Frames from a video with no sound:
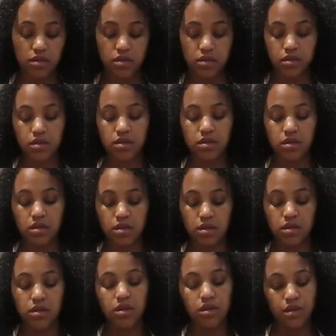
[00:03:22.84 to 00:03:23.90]
Oh, then
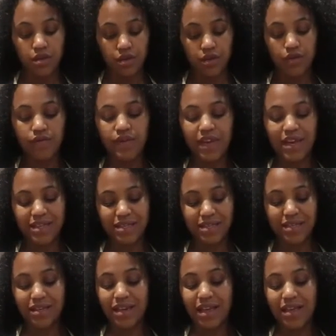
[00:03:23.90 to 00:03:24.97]
it's the hot
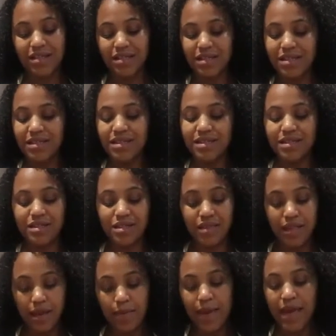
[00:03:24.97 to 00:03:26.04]
sauce.
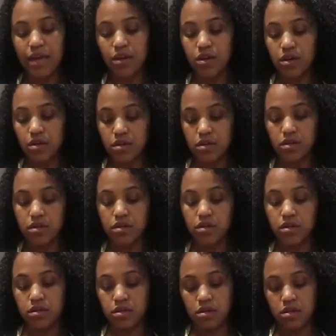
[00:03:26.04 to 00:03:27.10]
Yeah.
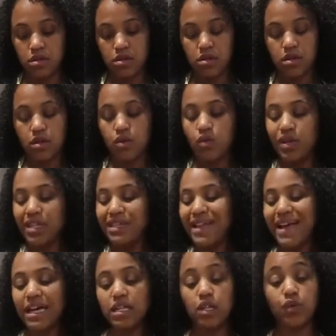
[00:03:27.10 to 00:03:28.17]
Sprinkle that hot sauce in
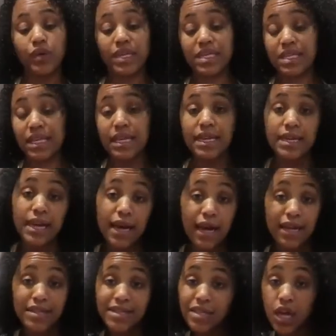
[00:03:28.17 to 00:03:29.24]
there, girl.
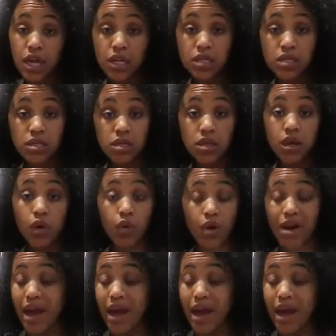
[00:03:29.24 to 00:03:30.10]
You know what I like.